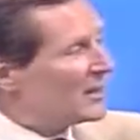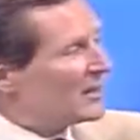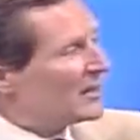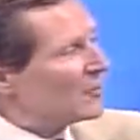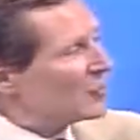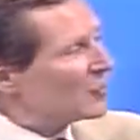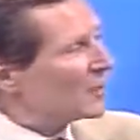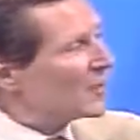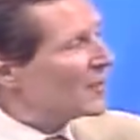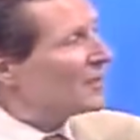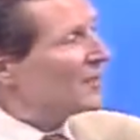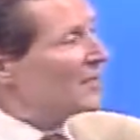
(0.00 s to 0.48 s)

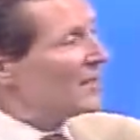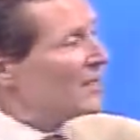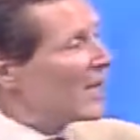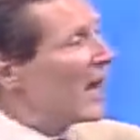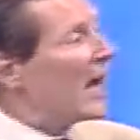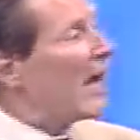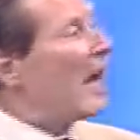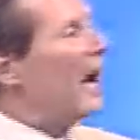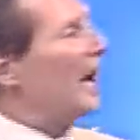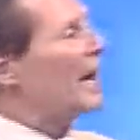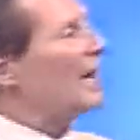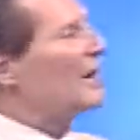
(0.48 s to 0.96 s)
with the
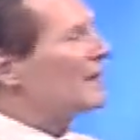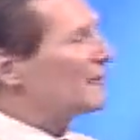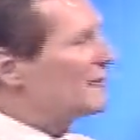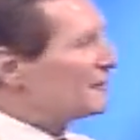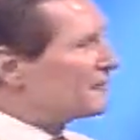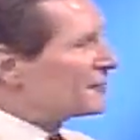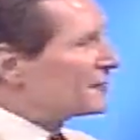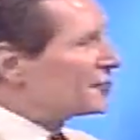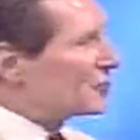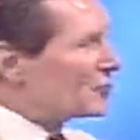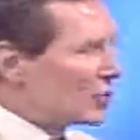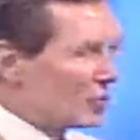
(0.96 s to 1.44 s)
eye
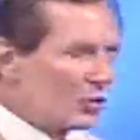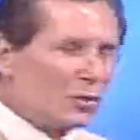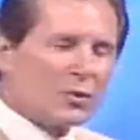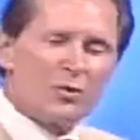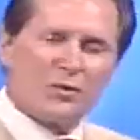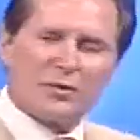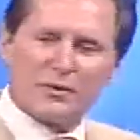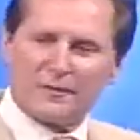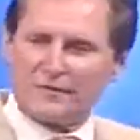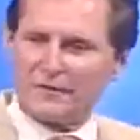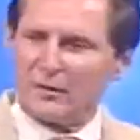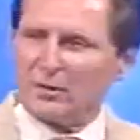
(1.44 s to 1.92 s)
of
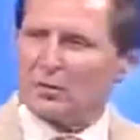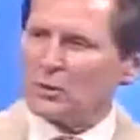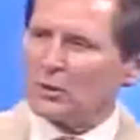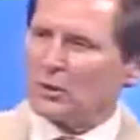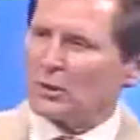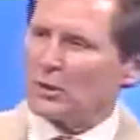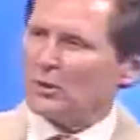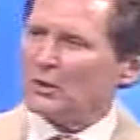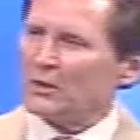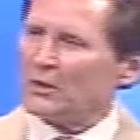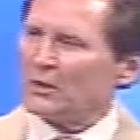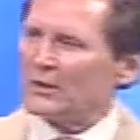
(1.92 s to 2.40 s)
truth, if you
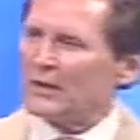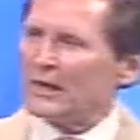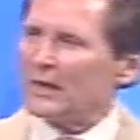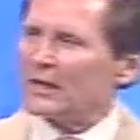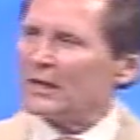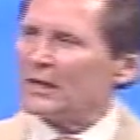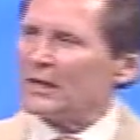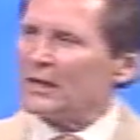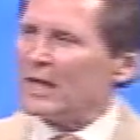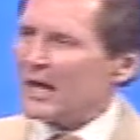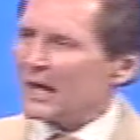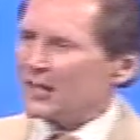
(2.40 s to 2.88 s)
will,
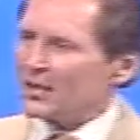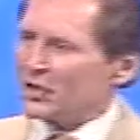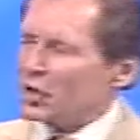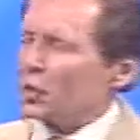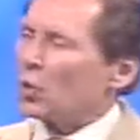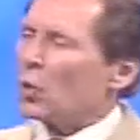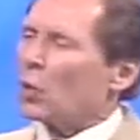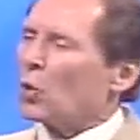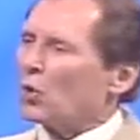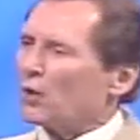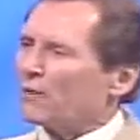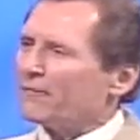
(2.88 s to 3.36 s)
that at the
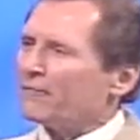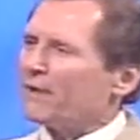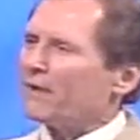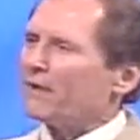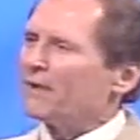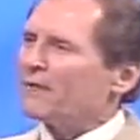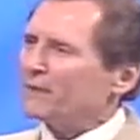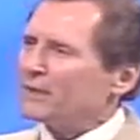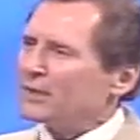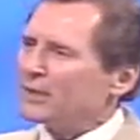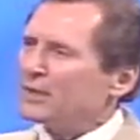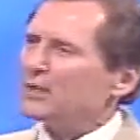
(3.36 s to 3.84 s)
core of
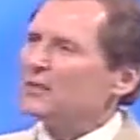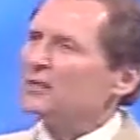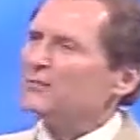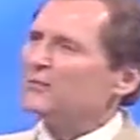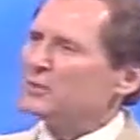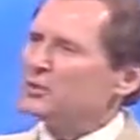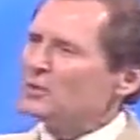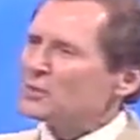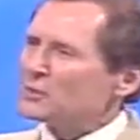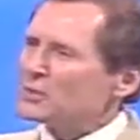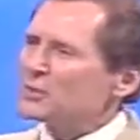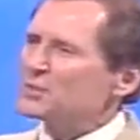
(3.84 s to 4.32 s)
every
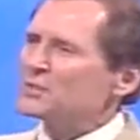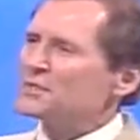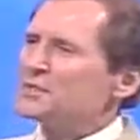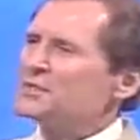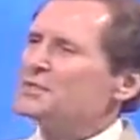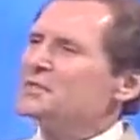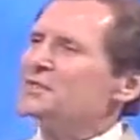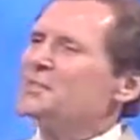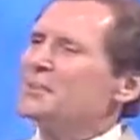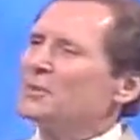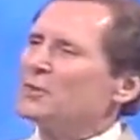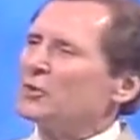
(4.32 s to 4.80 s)
individual is the
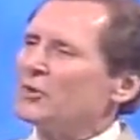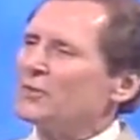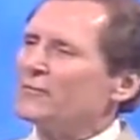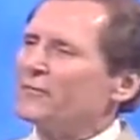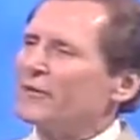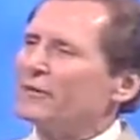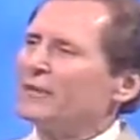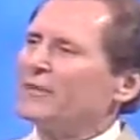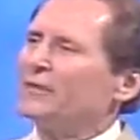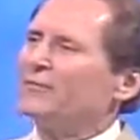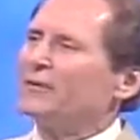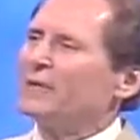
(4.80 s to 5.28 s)
Spirit of
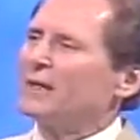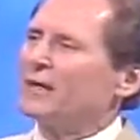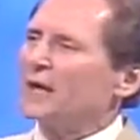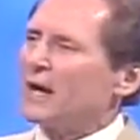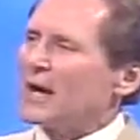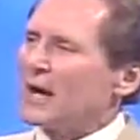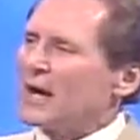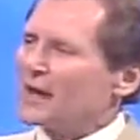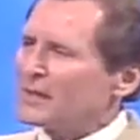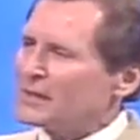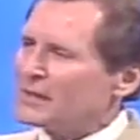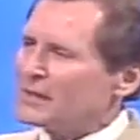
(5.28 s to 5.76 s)
the living
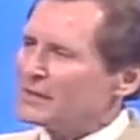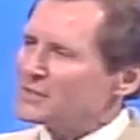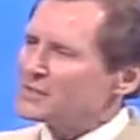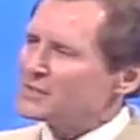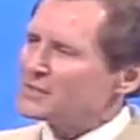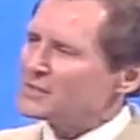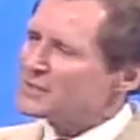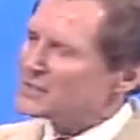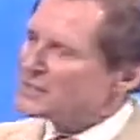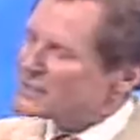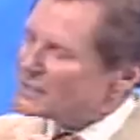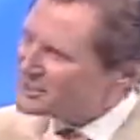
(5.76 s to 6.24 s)
God, and
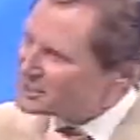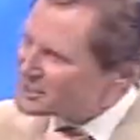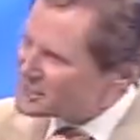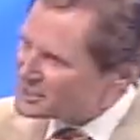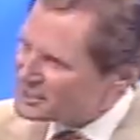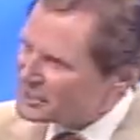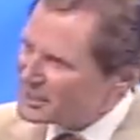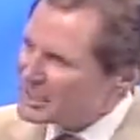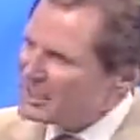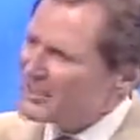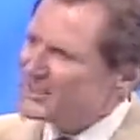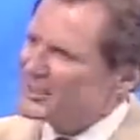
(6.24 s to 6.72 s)
it's
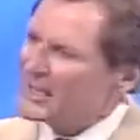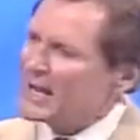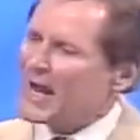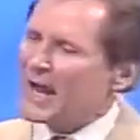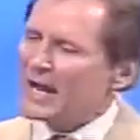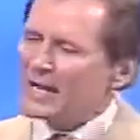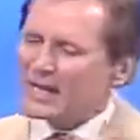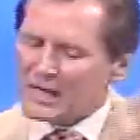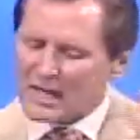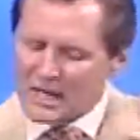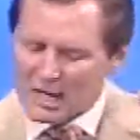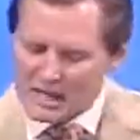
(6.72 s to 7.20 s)
seeing
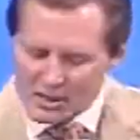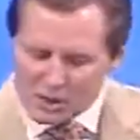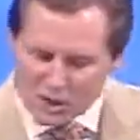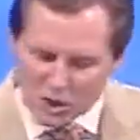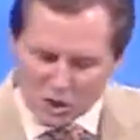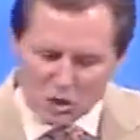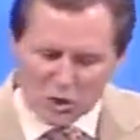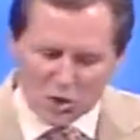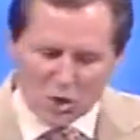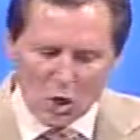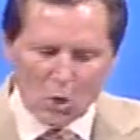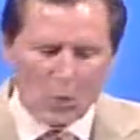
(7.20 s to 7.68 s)
that and
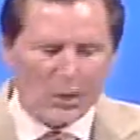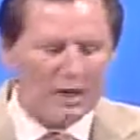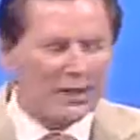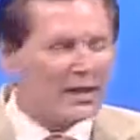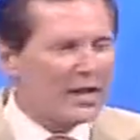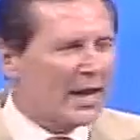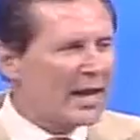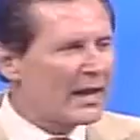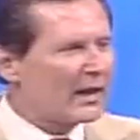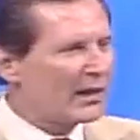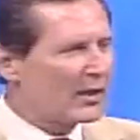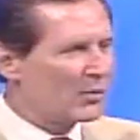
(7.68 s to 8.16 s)
knowing
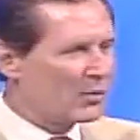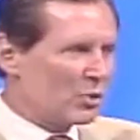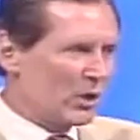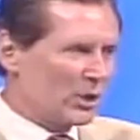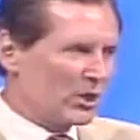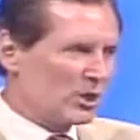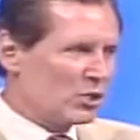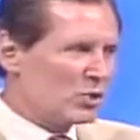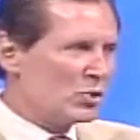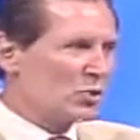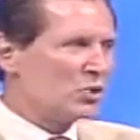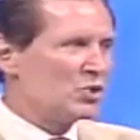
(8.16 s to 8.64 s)
that. And
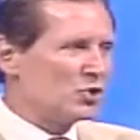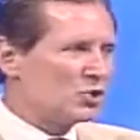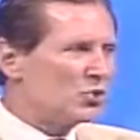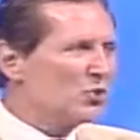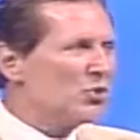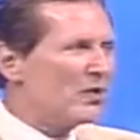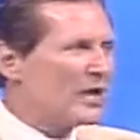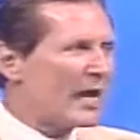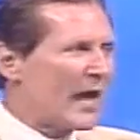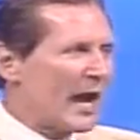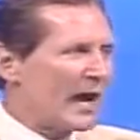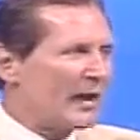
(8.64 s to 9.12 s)
when you do
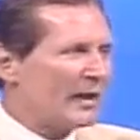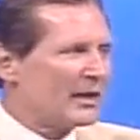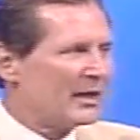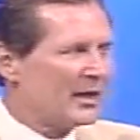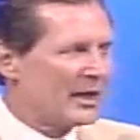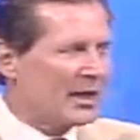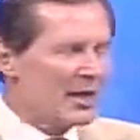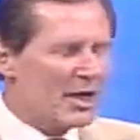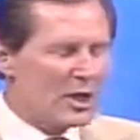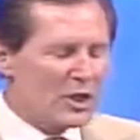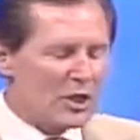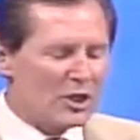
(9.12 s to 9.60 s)
that,
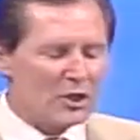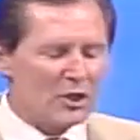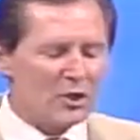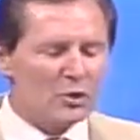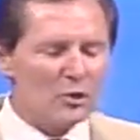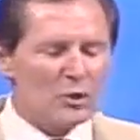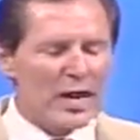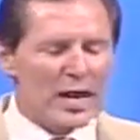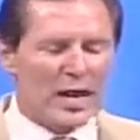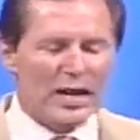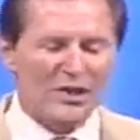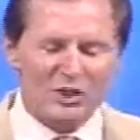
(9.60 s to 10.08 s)

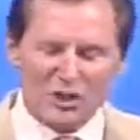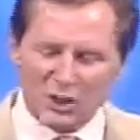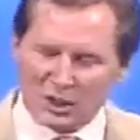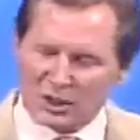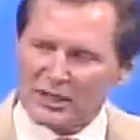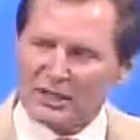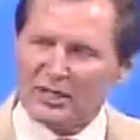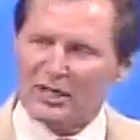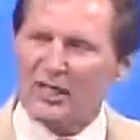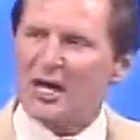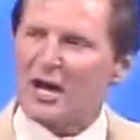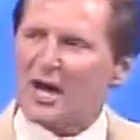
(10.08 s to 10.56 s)
you
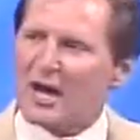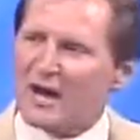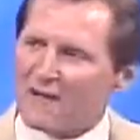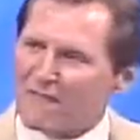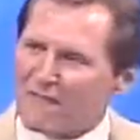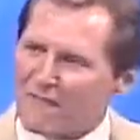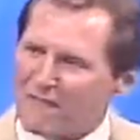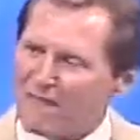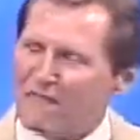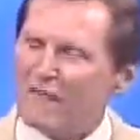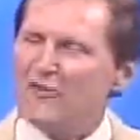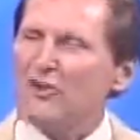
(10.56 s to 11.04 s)
actually
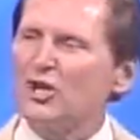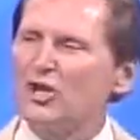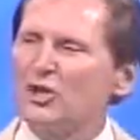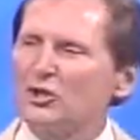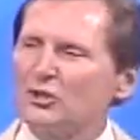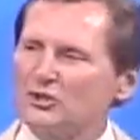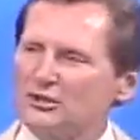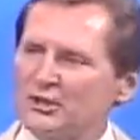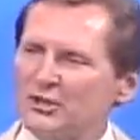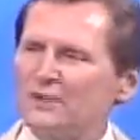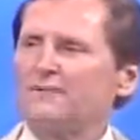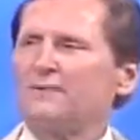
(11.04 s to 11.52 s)

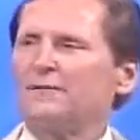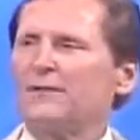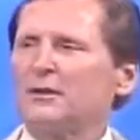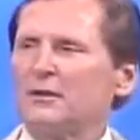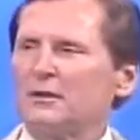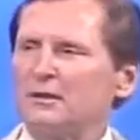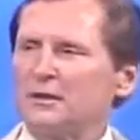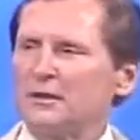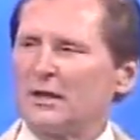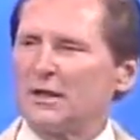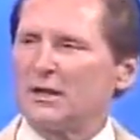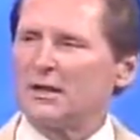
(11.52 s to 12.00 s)
feel
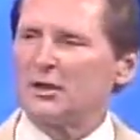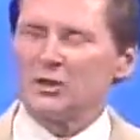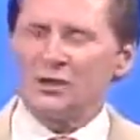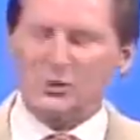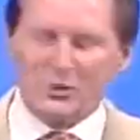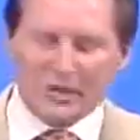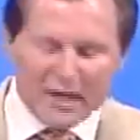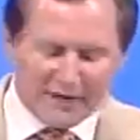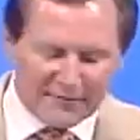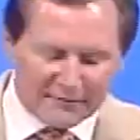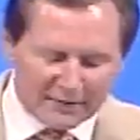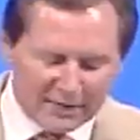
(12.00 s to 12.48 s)
different, that you
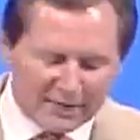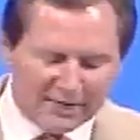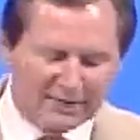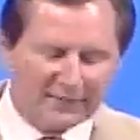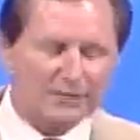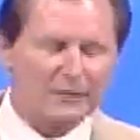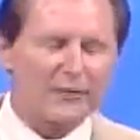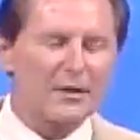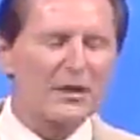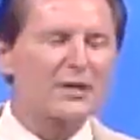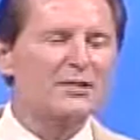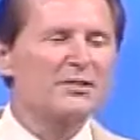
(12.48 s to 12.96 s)
have an
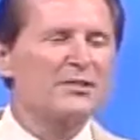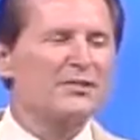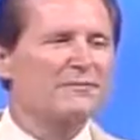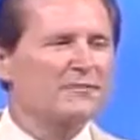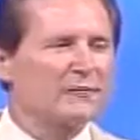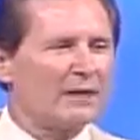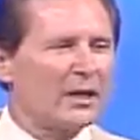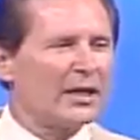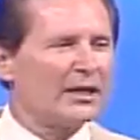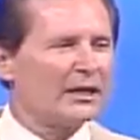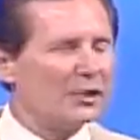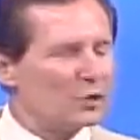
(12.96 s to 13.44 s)
influx of
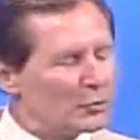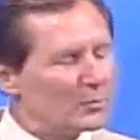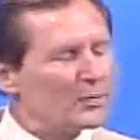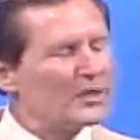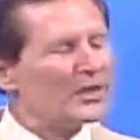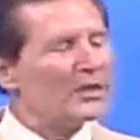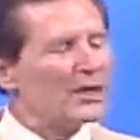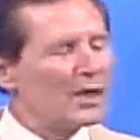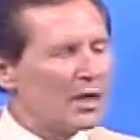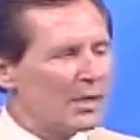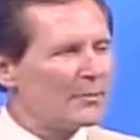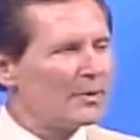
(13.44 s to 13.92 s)
light. You
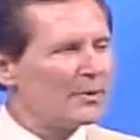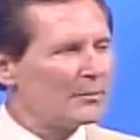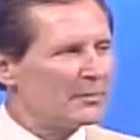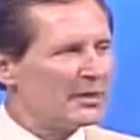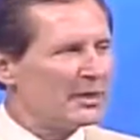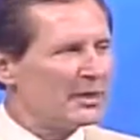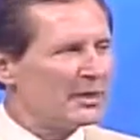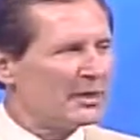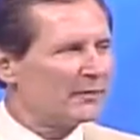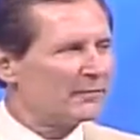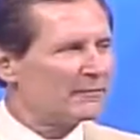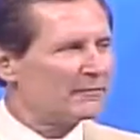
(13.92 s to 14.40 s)
become a
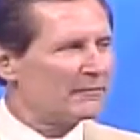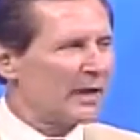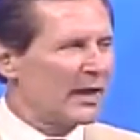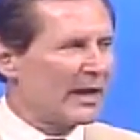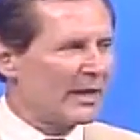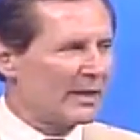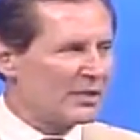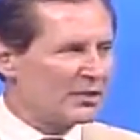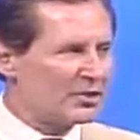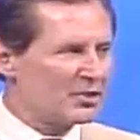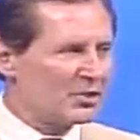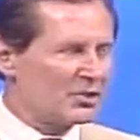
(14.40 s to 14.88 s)
being of
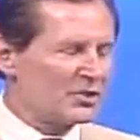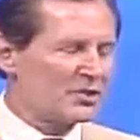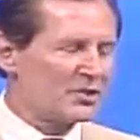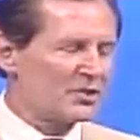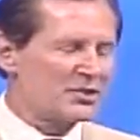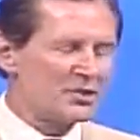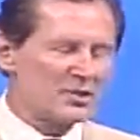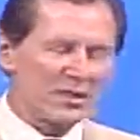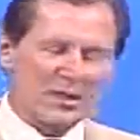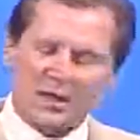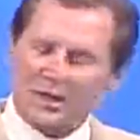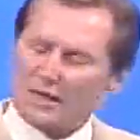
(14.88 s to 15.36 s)
light, as
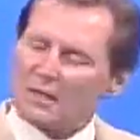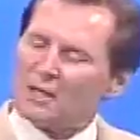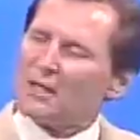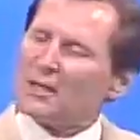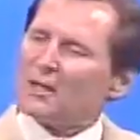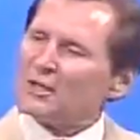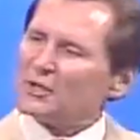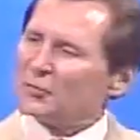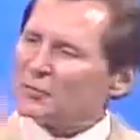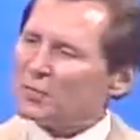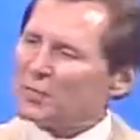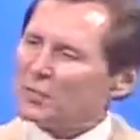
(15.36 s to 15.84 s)
Jesus said,
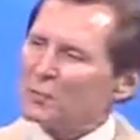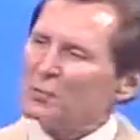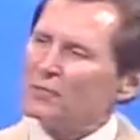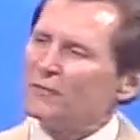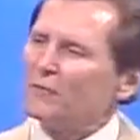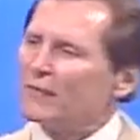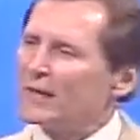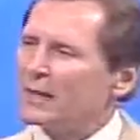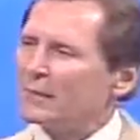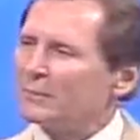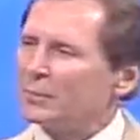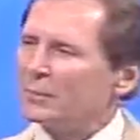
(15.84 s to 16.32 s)
to
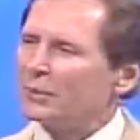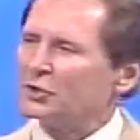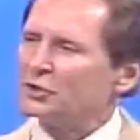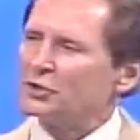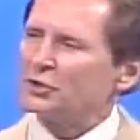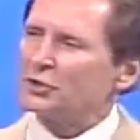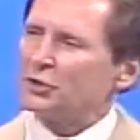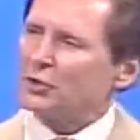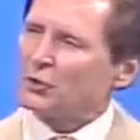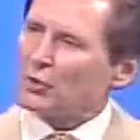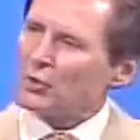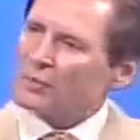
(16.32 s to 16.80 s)
remove that
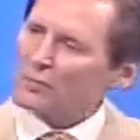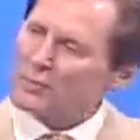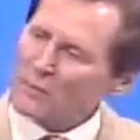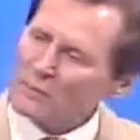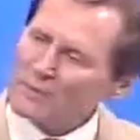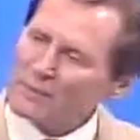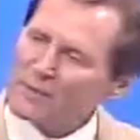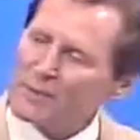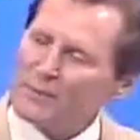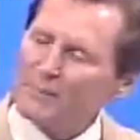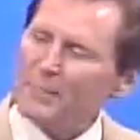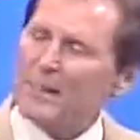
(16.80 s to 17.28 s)
bushel or
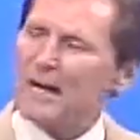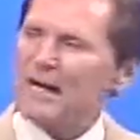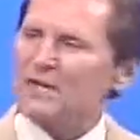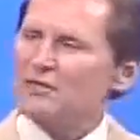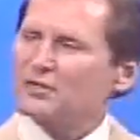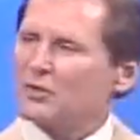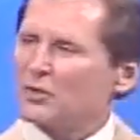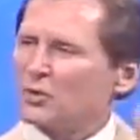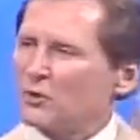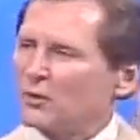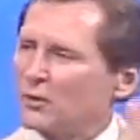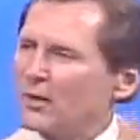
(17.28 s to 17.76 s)
remove that
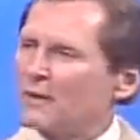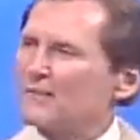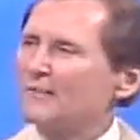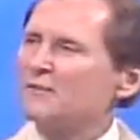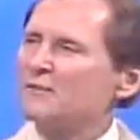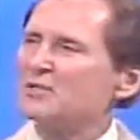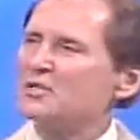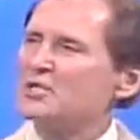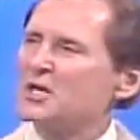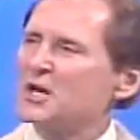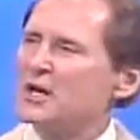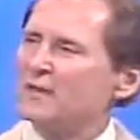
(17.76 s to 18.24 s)
basket or whatever
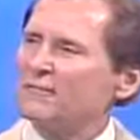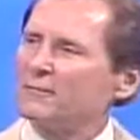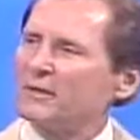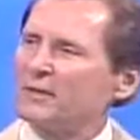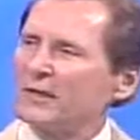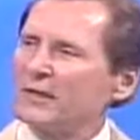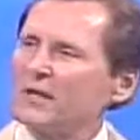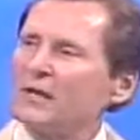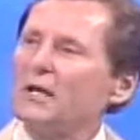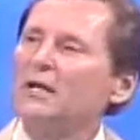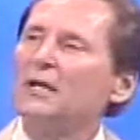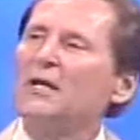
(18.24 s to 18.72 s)
is
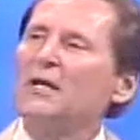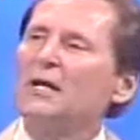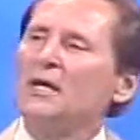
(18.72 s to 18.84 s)
covering it,